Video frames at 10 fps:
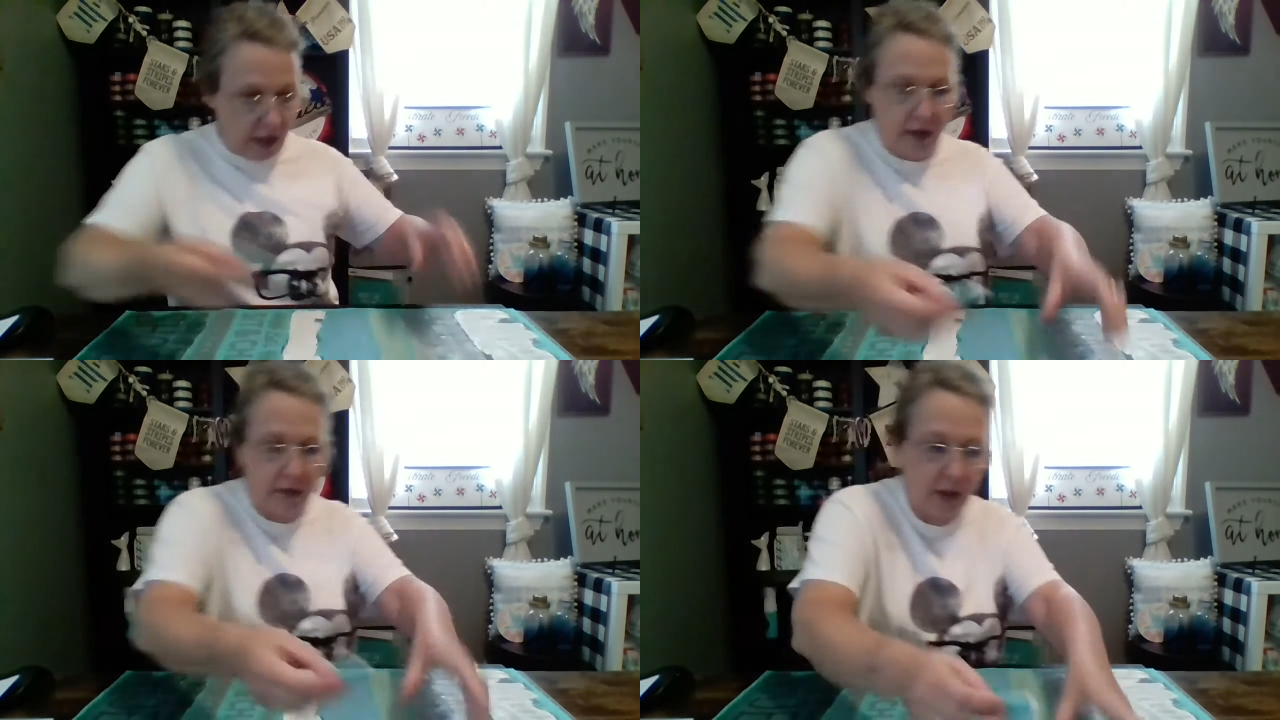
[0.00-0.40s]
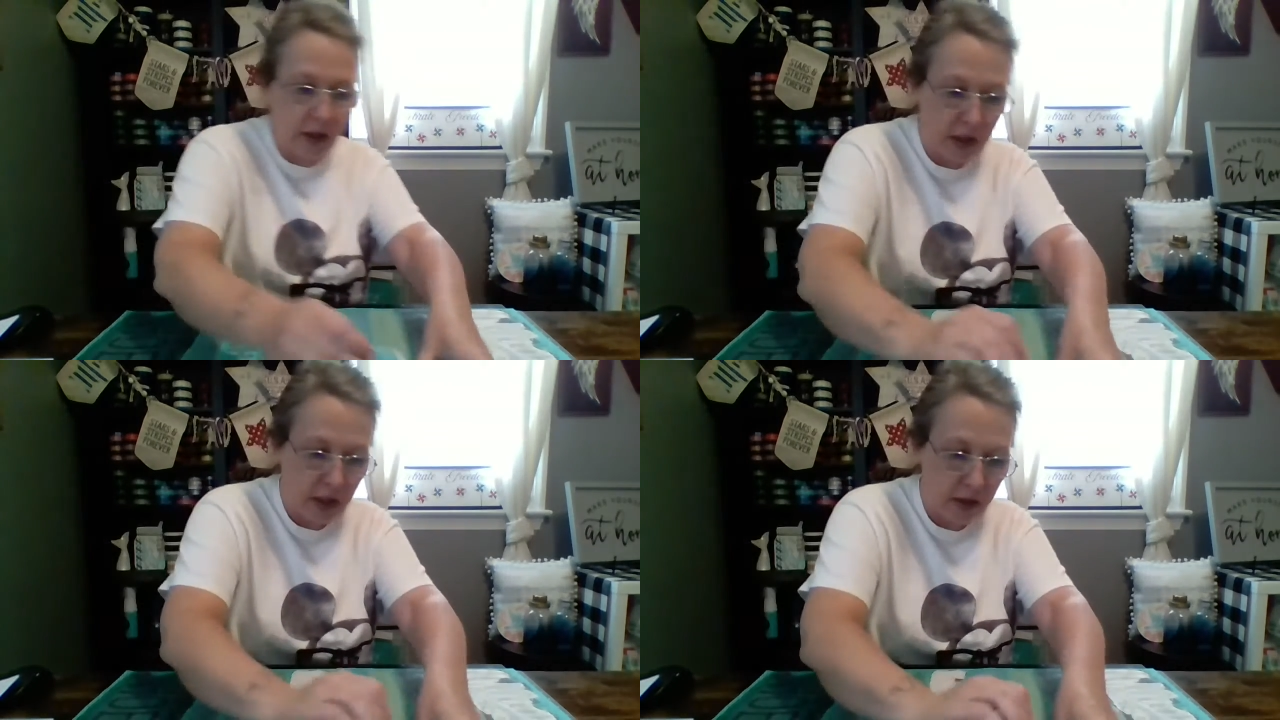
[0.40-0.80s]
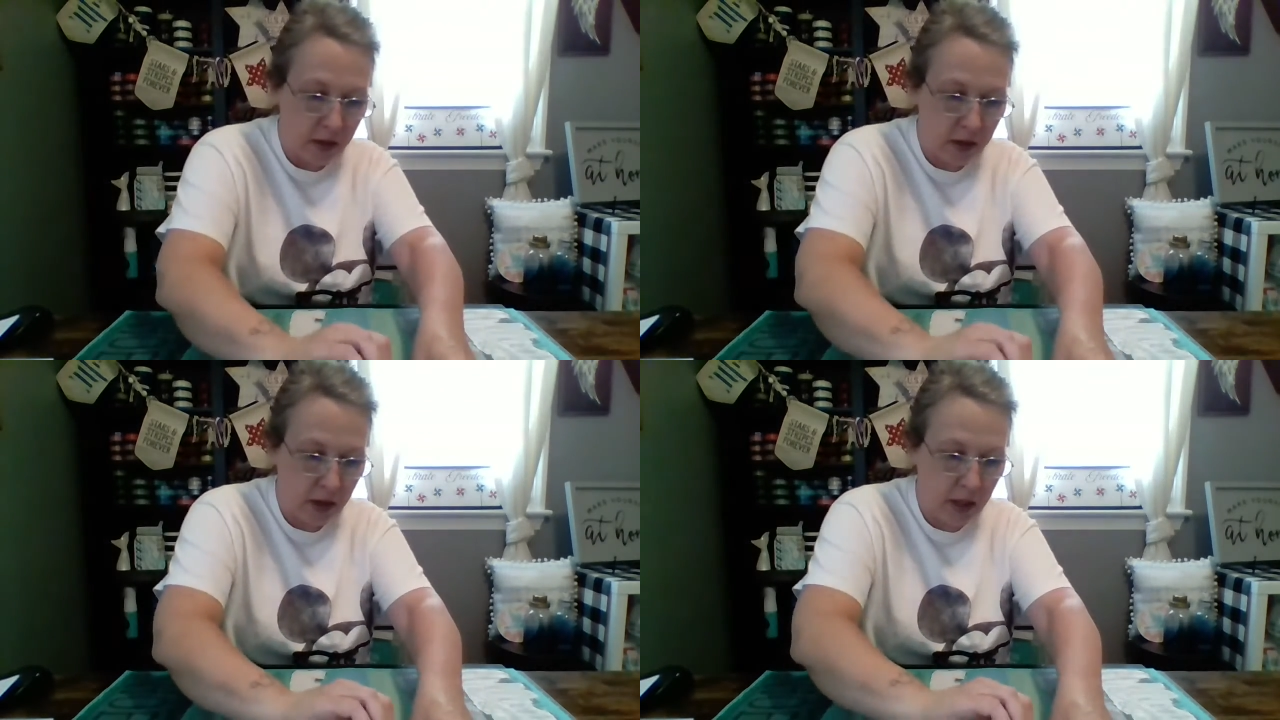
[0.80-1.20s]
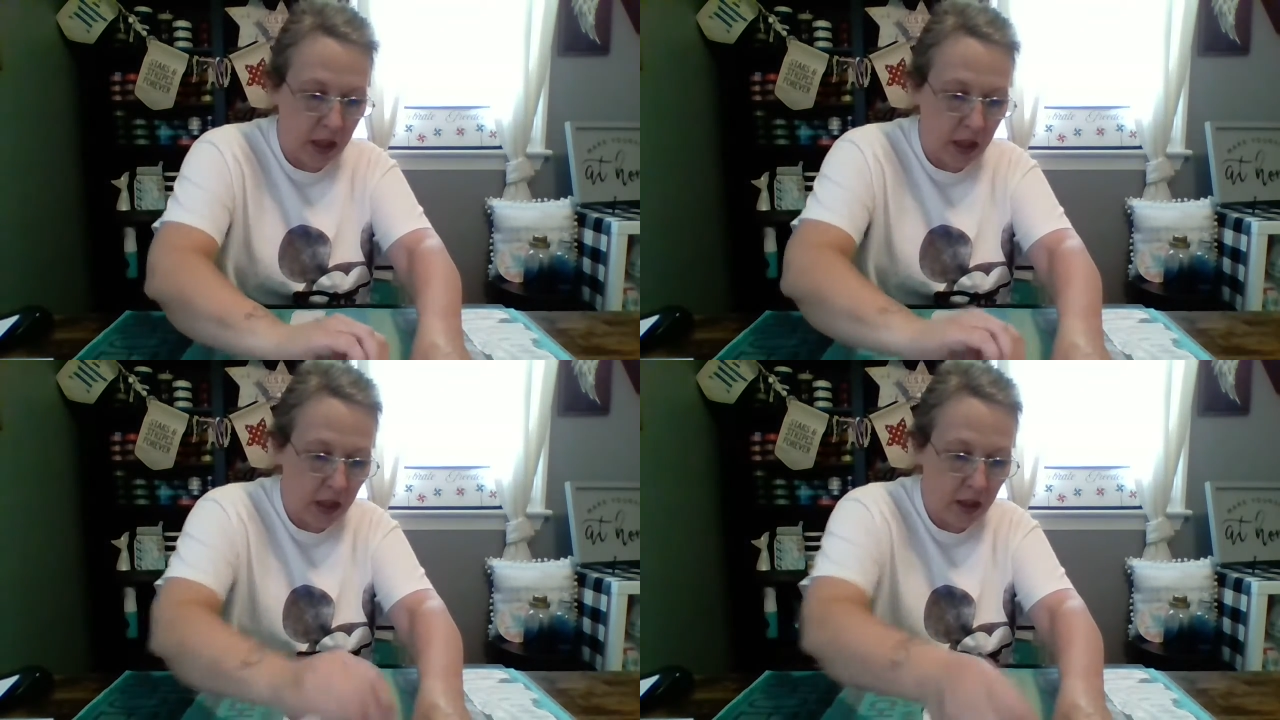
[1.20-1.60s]
I think that looks
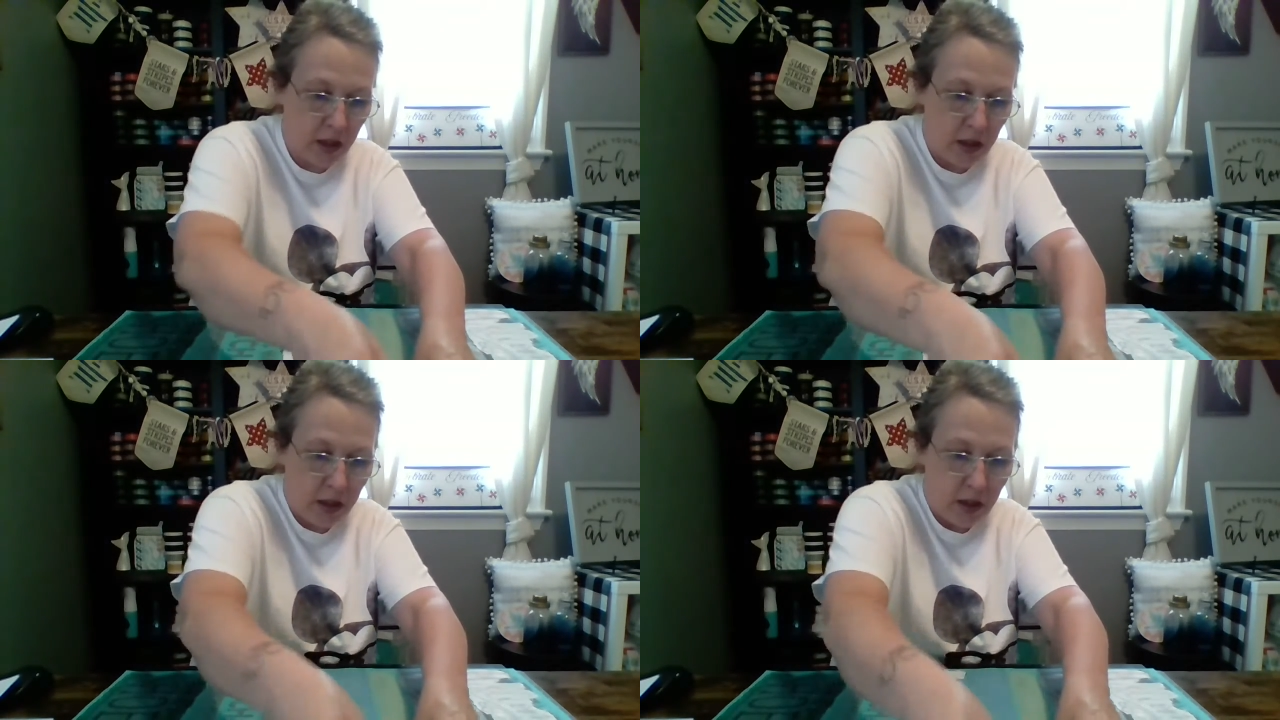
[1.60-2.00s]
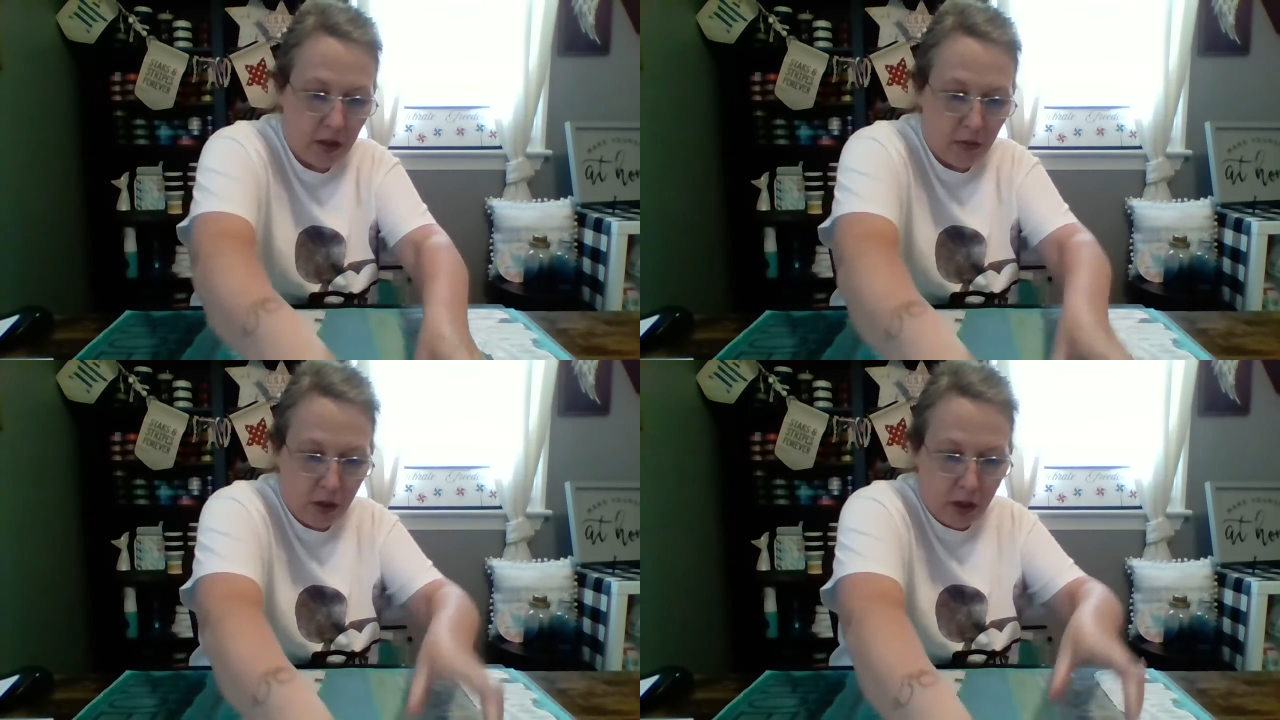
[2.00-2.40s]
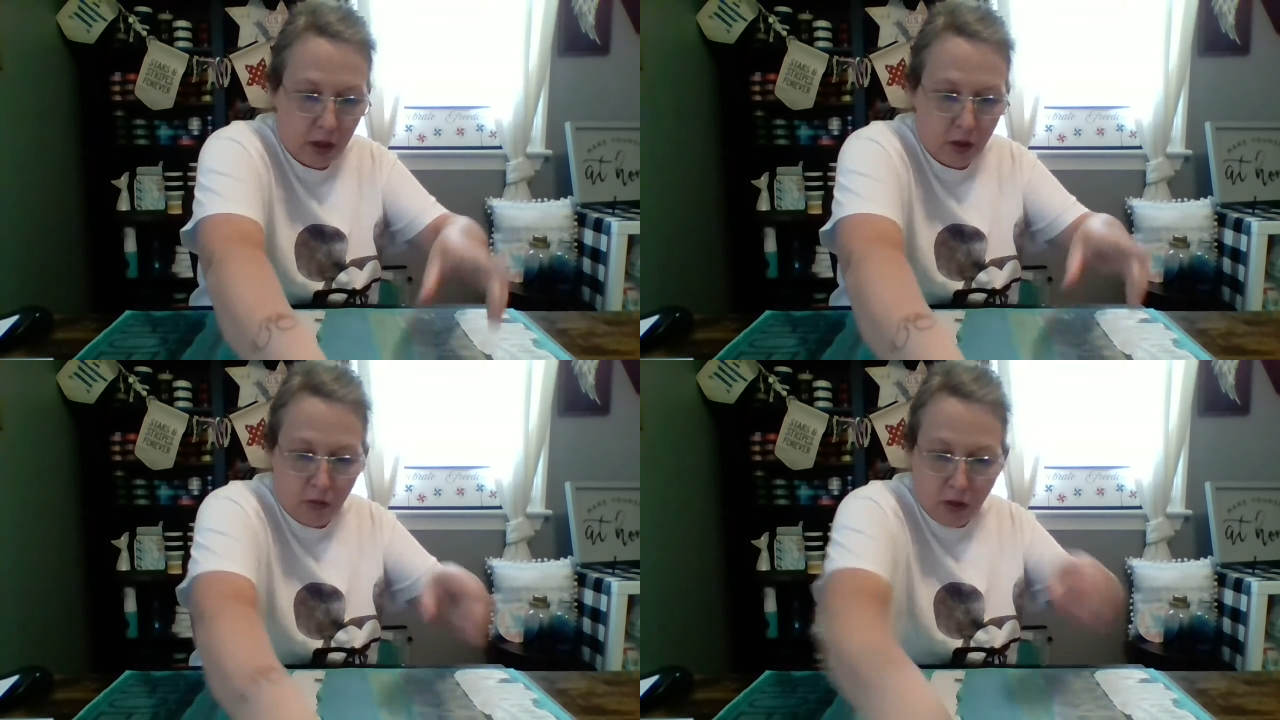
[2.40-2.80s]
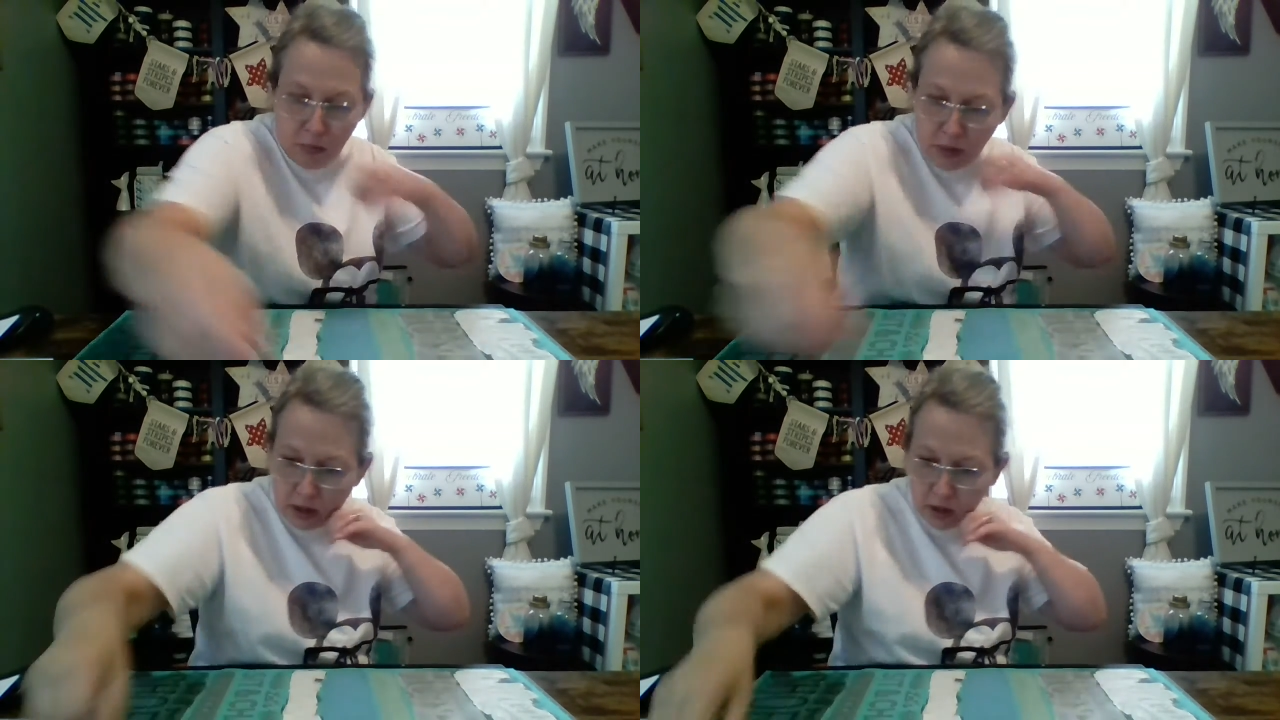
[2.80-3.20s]
good. I'm going to go right
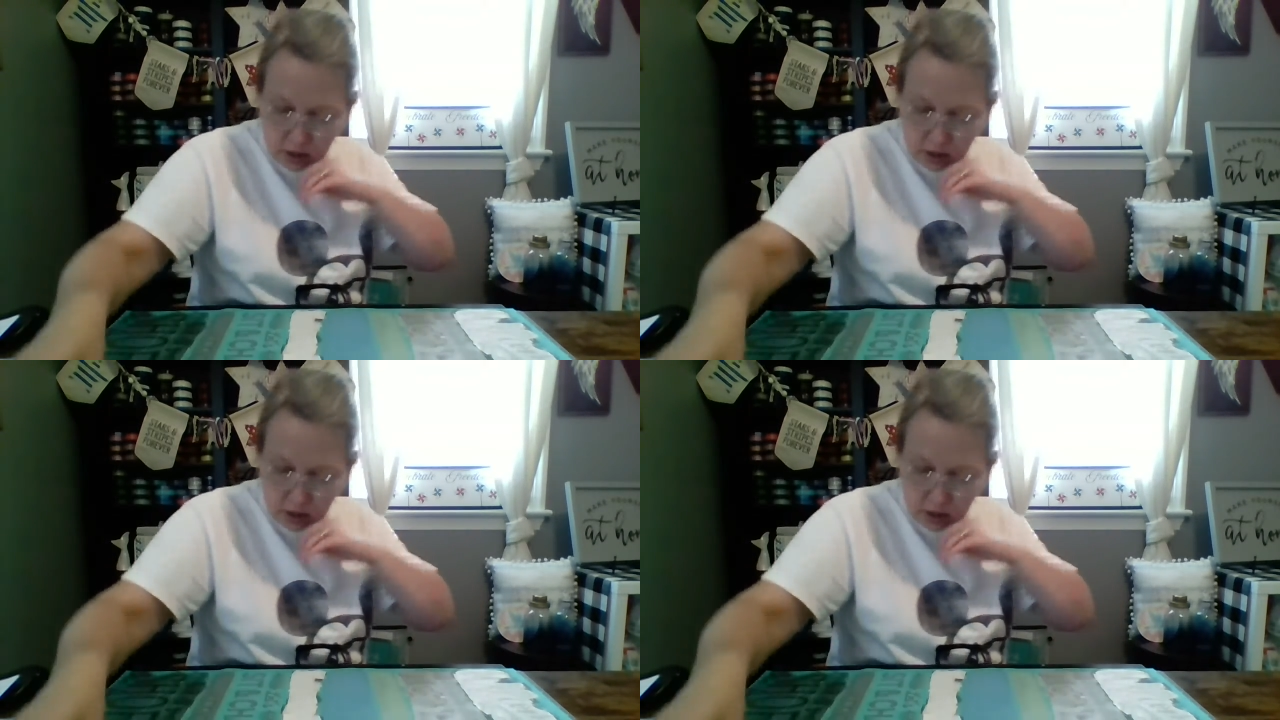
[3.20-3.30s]
back to